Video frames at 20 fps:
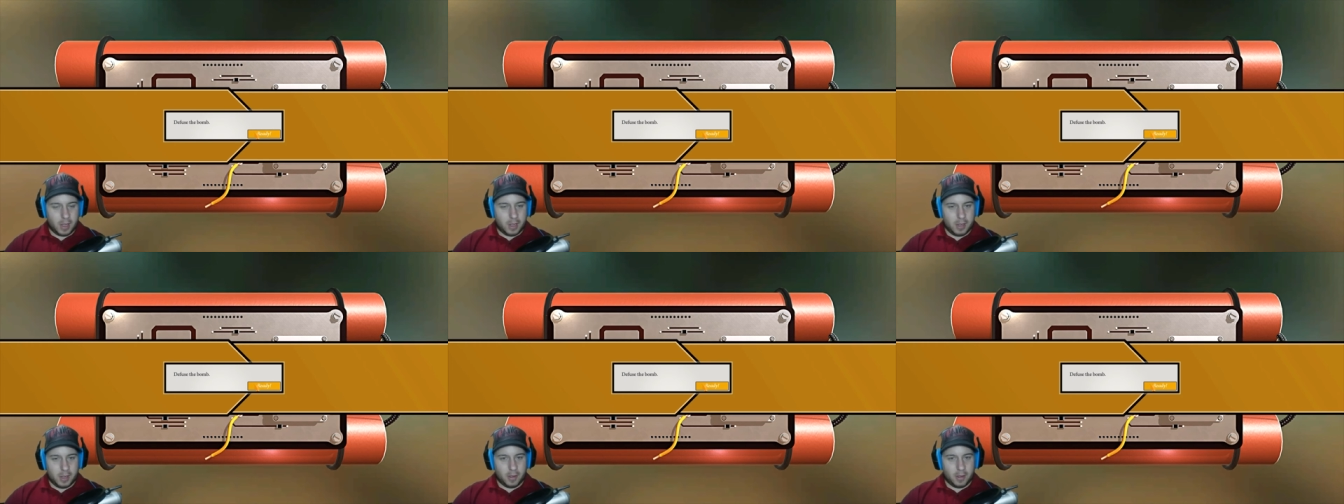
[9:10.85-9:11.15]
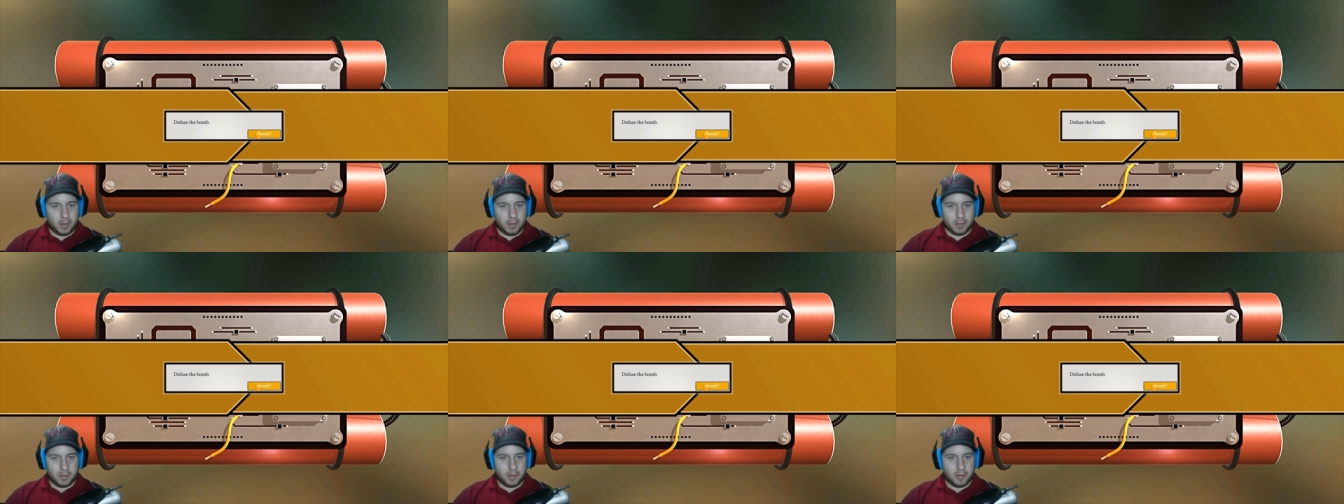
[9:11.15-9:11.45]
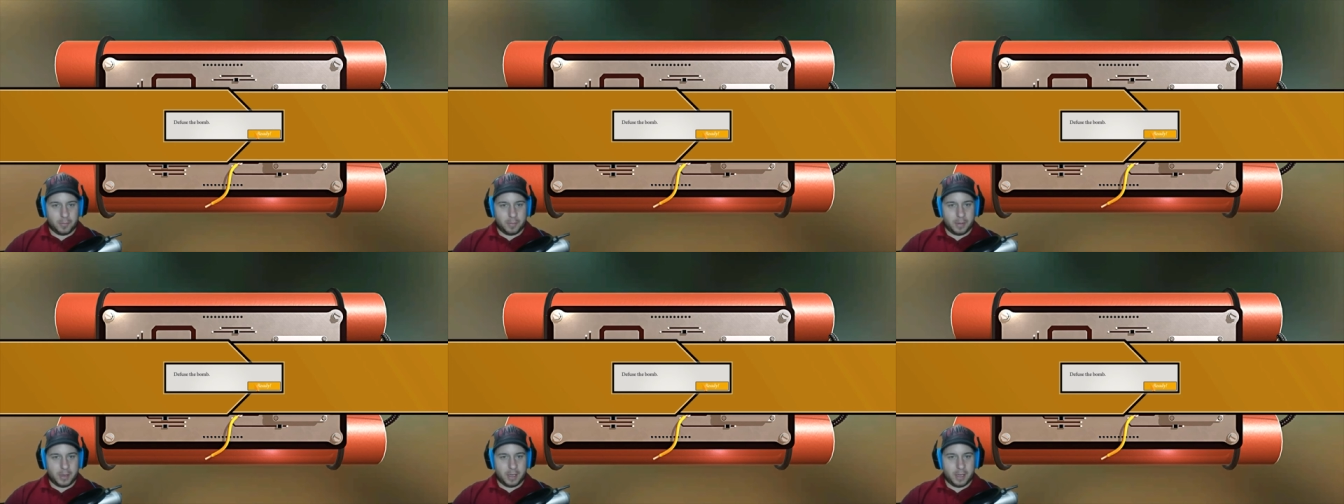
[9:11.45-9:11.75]
you'll,
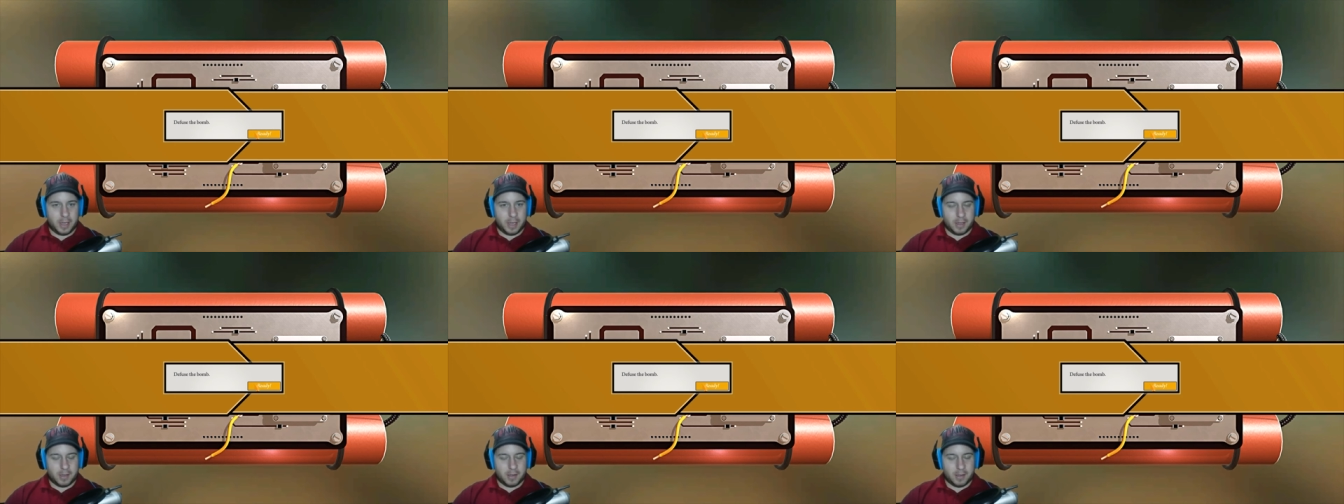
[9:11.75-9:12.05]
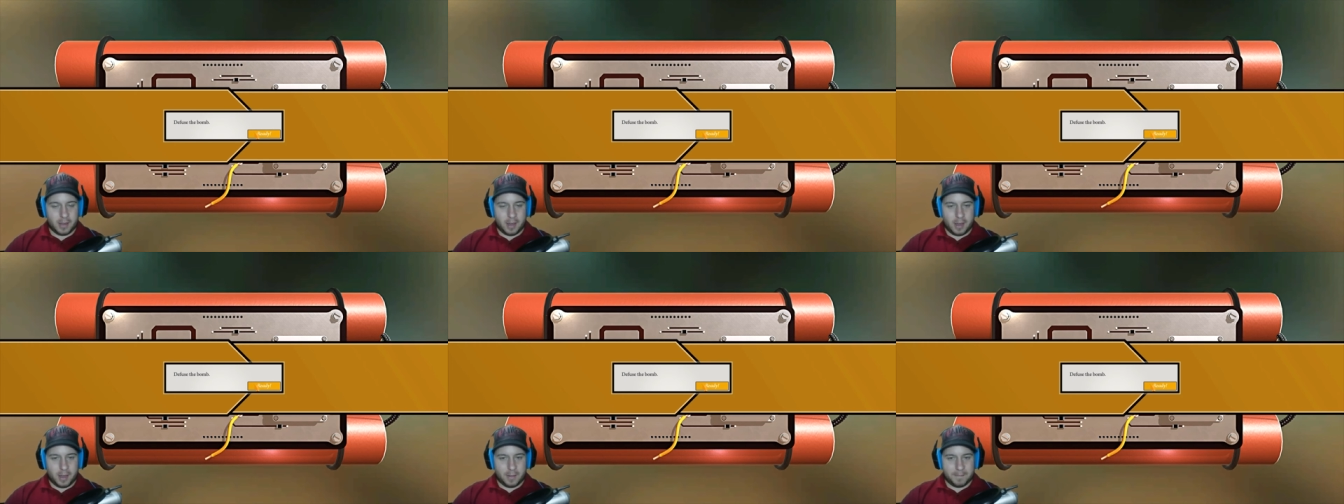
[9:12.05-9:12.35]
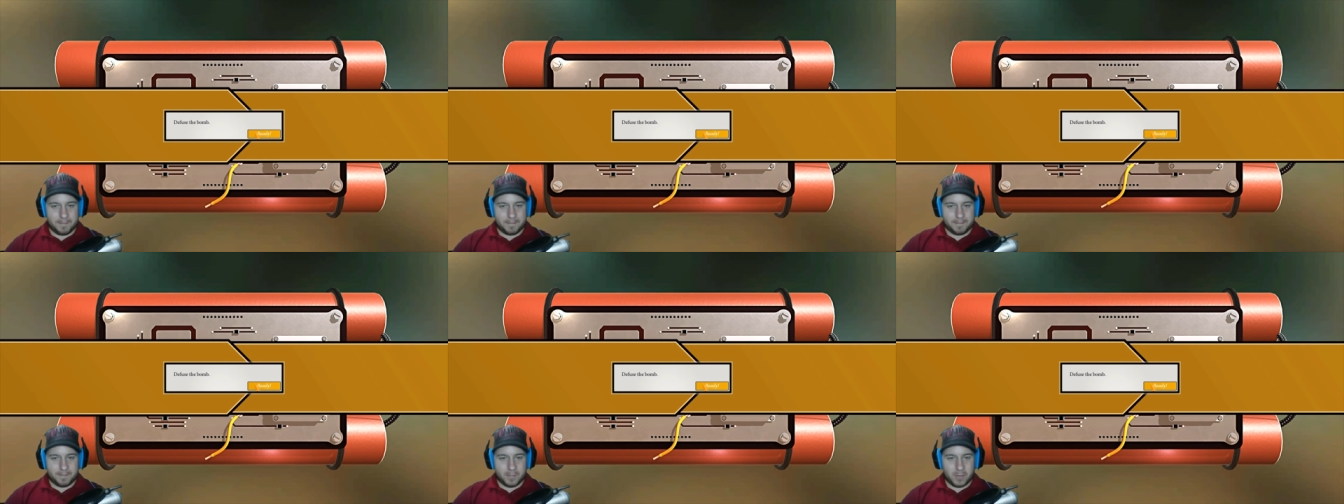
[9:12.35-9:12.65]
you'll be. Uh,
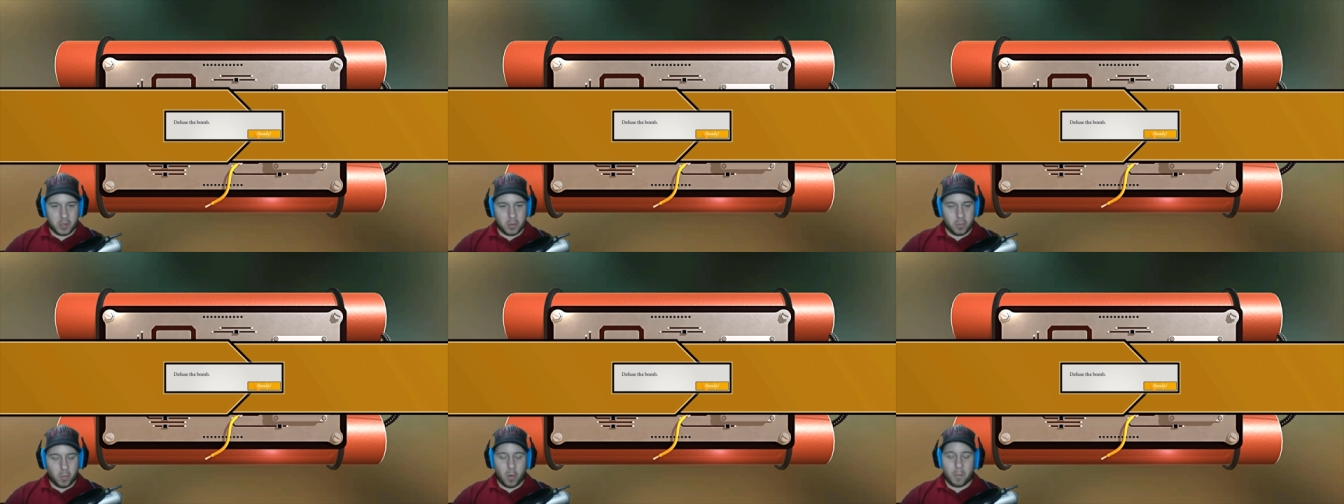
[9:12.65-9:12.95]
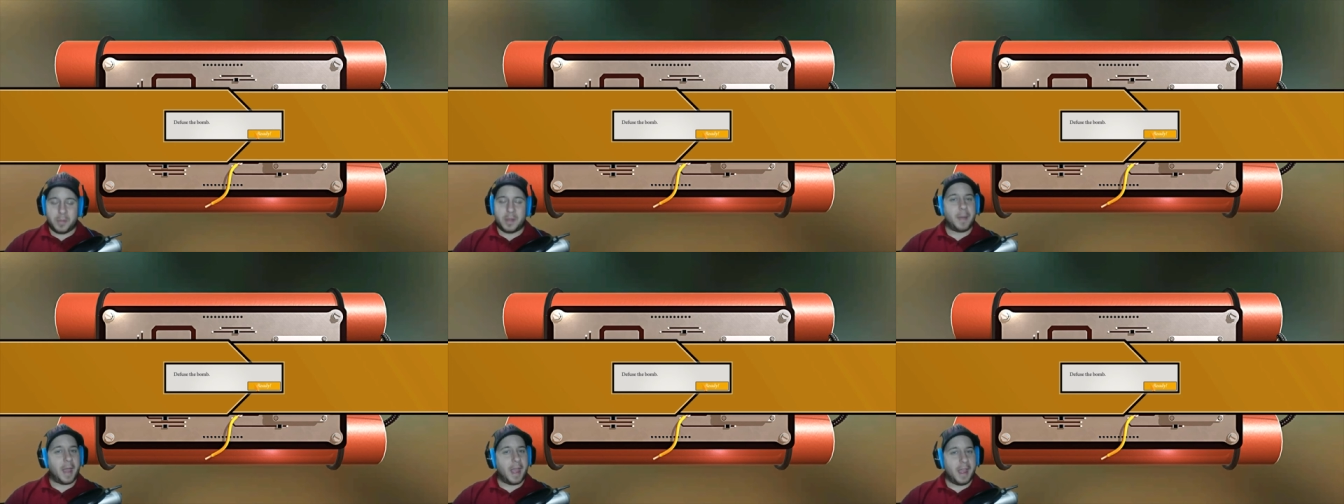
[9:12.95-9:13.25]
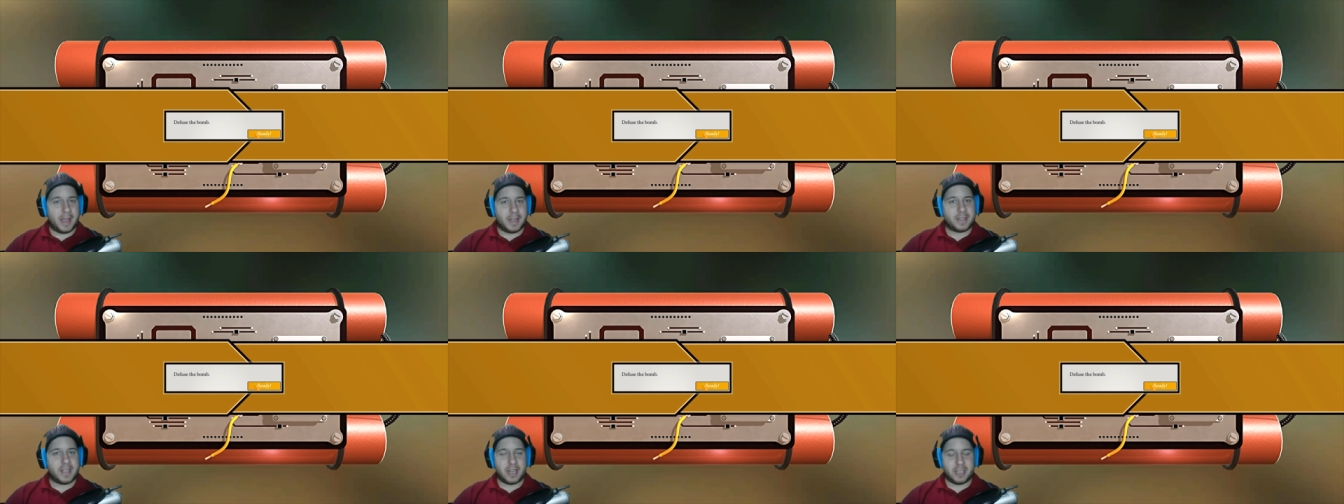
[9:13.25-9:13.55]
you won't be
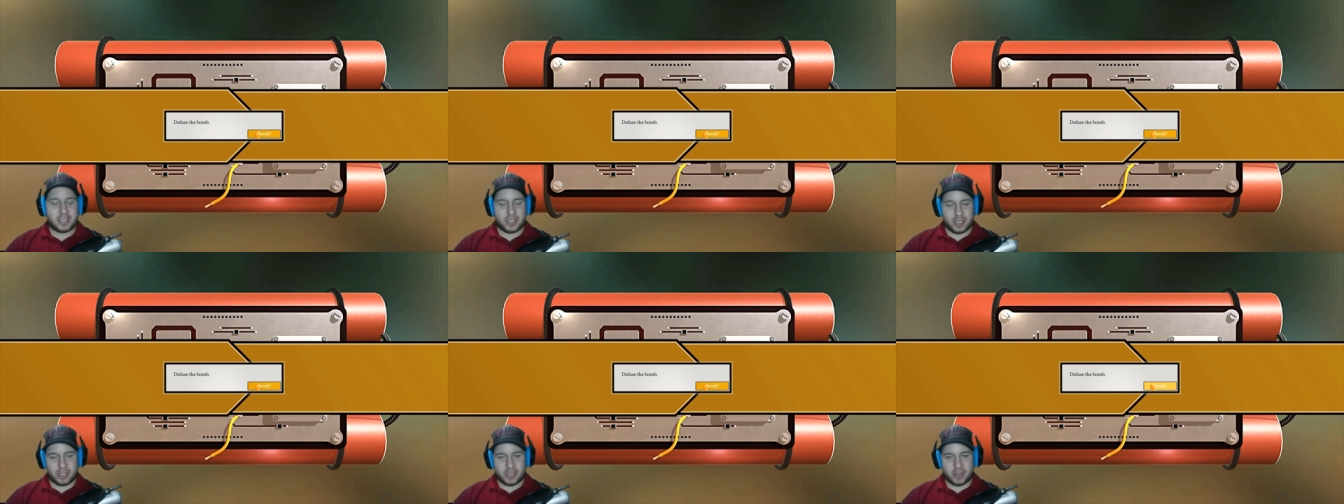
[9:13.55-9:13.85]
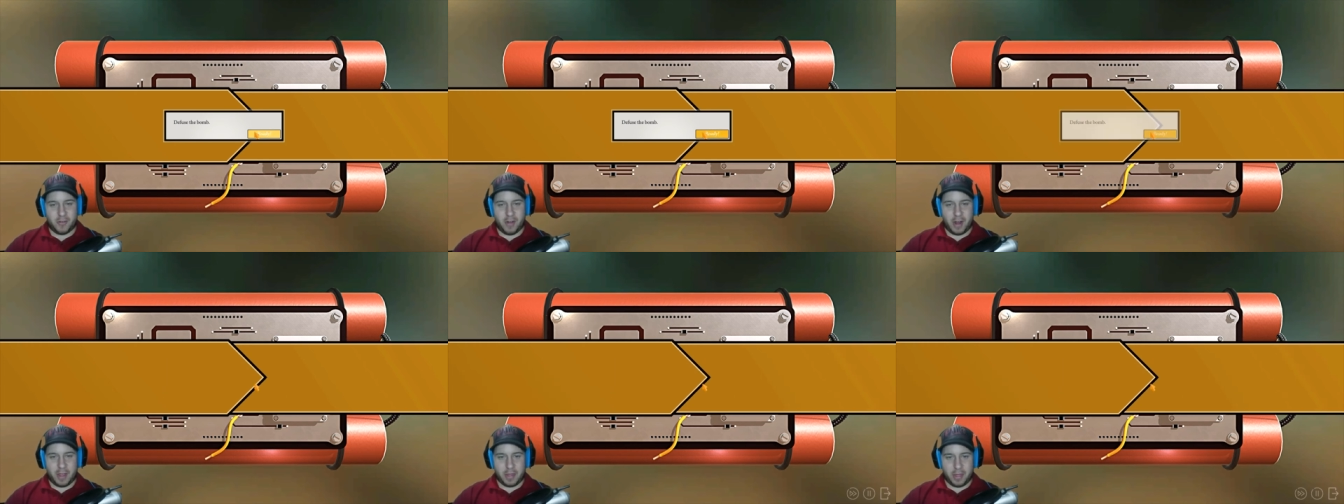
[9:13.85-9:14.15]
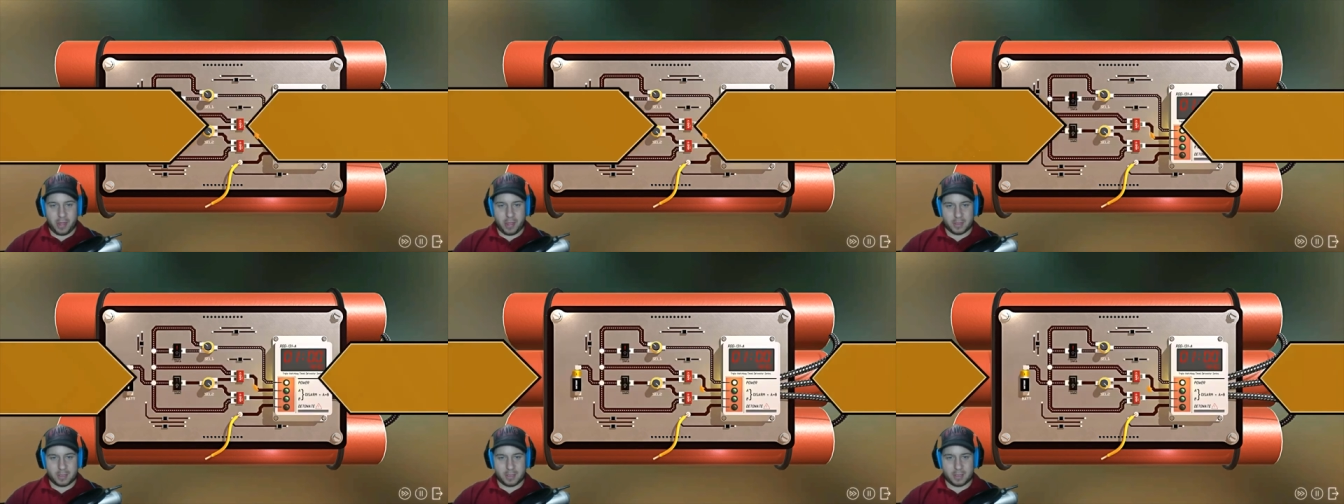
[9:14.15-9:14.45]
paying attention to the right
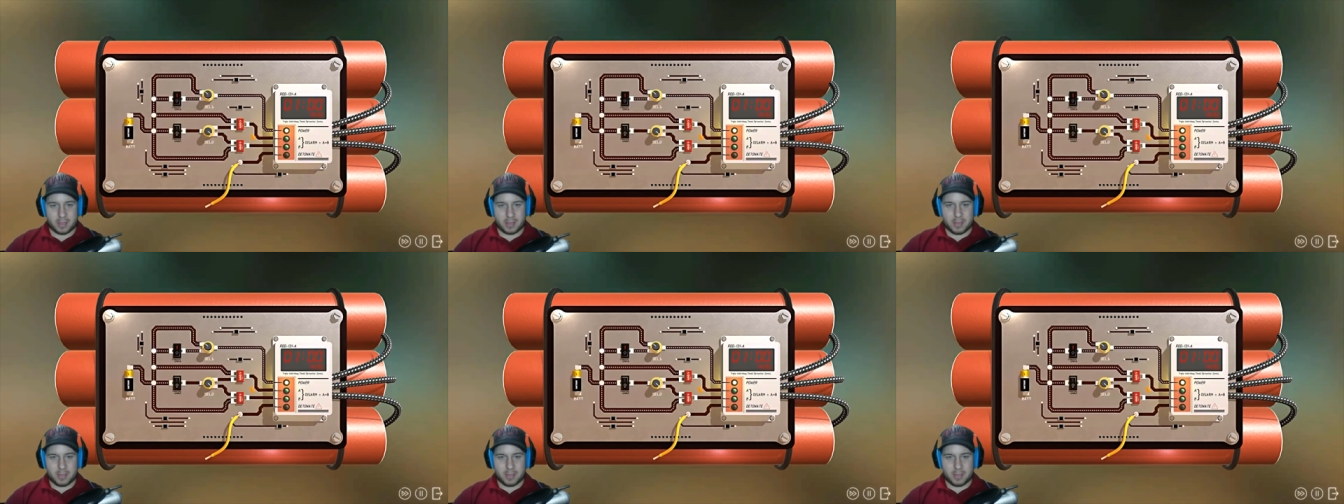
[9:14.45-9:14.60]
things.